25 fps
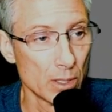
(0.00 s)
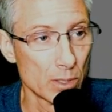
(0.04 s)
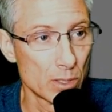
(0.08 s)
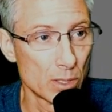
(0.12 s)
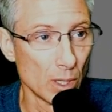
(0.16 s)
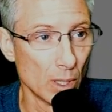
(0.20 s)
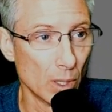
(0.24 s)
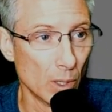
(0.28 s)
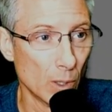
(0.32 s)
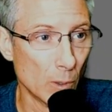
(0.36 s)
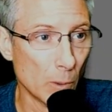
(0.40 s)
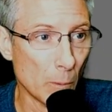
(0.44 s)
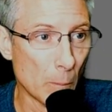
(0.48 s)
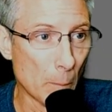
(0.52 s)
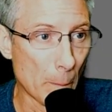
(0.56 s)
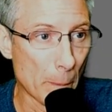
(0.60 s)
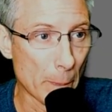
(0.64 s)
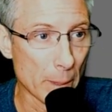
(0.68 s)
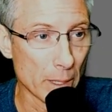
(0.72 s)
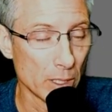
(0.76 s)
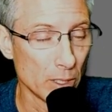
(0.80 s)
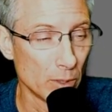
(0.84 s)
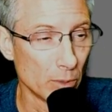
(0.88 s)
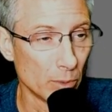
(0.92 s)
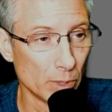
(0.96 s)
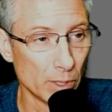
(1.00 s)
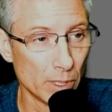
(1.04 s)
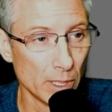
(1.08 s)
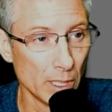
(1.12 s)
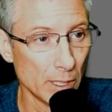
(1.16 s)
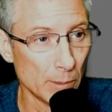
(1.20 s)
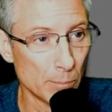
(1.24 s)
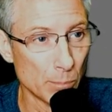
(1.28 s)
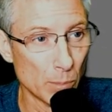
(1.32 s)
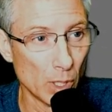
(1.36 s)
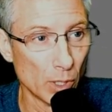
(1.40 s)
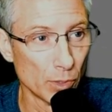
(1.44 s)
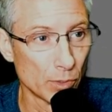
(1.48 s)
So you would
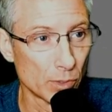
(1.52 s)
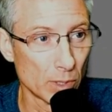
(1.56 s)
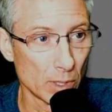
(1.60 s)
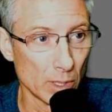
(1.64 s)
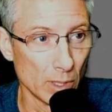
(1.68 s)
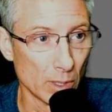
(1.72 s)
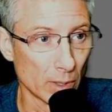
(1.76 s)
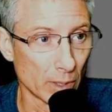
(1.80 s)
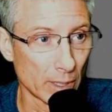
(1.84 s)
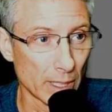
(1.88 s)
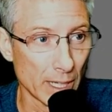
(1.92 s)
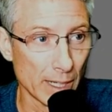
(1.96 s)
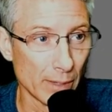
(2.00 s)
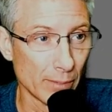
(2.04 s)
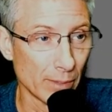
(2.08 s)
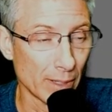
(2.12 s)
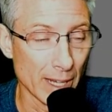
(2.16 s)
need kind of